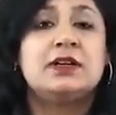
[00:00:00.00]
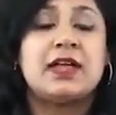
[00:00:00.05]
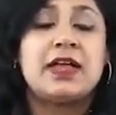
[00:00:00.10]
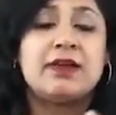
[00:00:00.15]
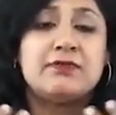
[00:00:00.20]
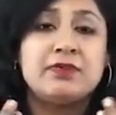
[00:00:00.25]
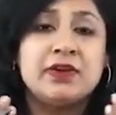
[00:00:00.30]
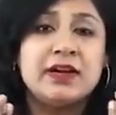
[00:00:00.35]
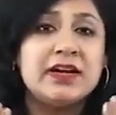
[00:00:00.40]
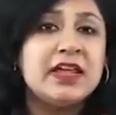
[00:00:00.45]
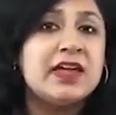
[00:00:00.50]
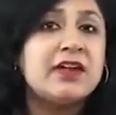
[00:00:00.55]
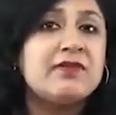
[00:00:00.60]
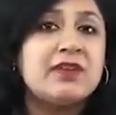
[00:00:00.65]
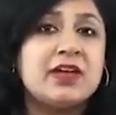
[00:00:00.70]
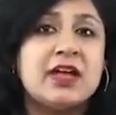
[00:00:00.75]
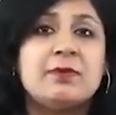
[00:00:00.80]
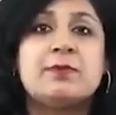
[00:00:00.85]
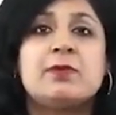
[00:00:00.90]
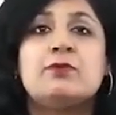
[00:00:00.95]
every day
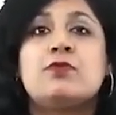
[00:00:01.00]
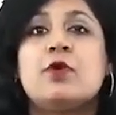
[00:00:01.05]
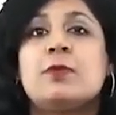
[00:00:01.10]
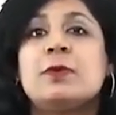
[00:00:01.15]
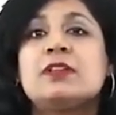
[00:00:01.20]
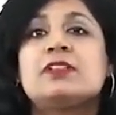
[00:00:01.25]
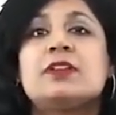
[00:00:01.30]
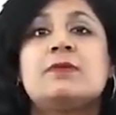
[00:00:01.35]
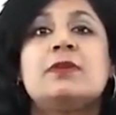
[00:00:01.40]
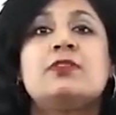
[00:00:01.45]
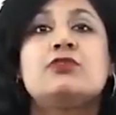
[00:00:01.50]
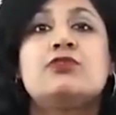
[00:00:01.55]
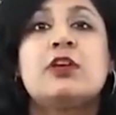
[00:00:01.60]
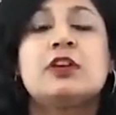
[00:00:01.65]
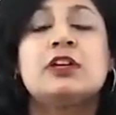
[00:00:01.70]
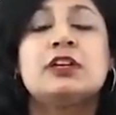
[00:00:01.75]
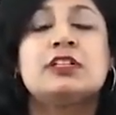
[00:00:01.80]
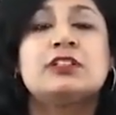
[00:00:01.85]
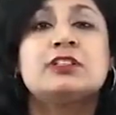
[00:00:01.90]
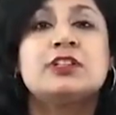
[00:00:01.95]
we are performing some
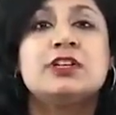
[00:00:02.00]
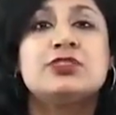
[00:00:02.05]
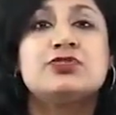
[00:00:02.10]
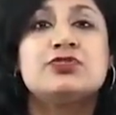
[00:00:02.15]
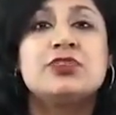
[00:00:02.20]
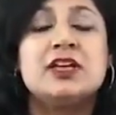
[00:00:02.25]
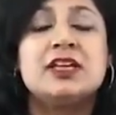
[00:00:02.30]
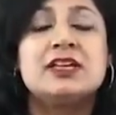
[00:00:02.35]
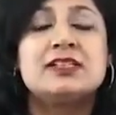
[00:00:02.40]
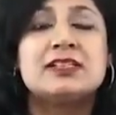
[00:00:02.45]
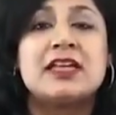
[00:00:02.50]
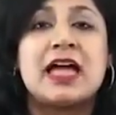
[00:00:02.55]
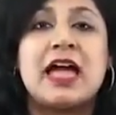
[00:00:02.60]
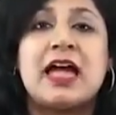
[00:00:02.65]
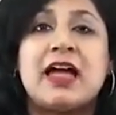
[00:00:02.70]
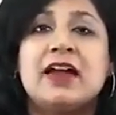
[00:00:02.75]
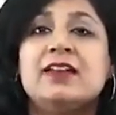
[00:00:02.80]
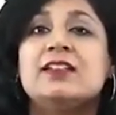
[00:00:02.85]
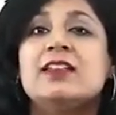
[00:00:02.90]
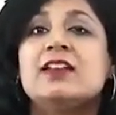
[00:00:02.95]
intraocular surgeries
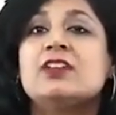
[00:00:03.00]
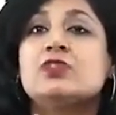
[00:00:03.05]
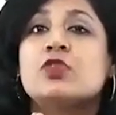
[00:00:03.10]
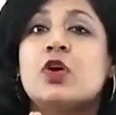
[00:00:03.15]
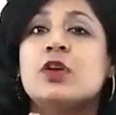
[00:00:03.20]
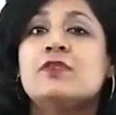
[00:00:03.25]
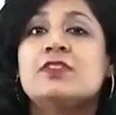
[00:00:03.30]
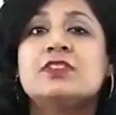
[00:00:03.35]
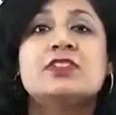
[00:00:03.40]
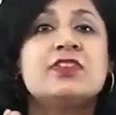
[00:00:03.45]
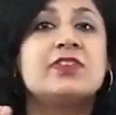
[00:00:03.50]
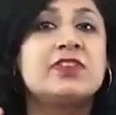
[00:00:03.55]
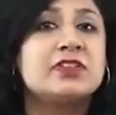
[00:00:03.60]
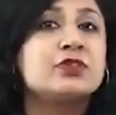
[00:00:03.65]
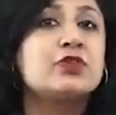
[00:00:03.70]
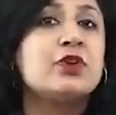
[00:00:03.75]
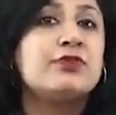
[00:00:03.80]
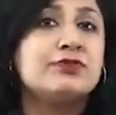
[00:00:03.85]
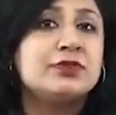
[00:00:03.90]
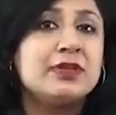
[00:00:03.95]
and there is always a
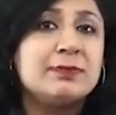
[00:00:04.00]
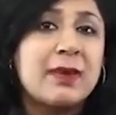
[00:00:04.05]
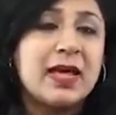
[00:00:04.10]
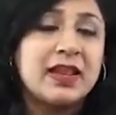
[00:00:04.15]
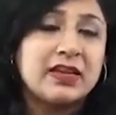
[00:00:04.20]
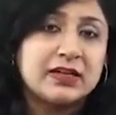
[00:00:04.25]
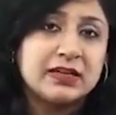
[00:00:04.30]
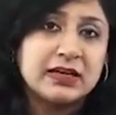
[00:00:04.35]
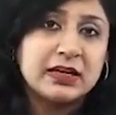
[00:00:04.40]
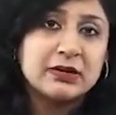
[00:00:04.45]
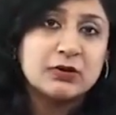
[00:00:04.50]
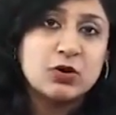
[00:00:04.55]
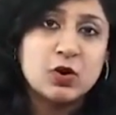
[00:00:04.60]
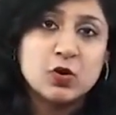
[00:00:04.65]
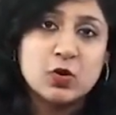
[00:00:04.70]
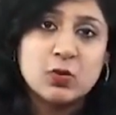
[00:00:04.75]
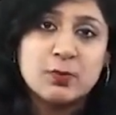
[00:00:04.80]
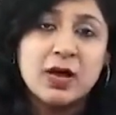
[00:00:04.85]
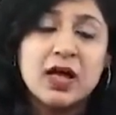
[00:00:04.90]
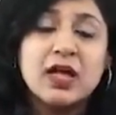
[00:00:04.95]
risk of the malignant
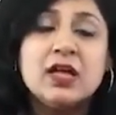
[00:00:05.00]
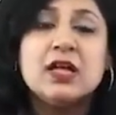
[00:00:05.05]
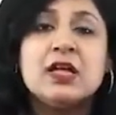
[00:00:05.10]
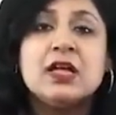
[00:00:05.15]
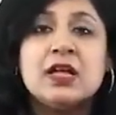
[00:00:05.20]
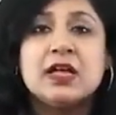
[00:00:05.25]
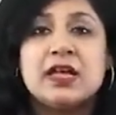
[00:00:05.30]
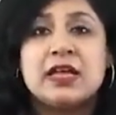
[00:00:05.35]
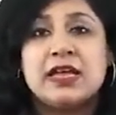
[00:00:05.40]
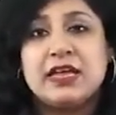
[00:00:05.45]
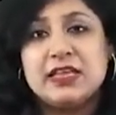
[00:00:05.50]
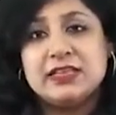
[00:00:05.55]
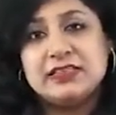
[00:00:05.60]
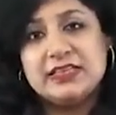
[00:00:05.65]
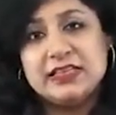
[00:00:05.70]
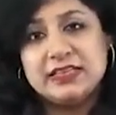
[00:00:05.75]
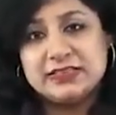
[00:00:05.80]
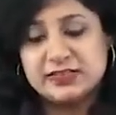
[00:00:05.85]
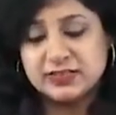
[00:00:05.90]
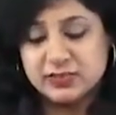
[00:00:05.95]
glaucoma in
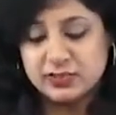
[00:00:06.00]
these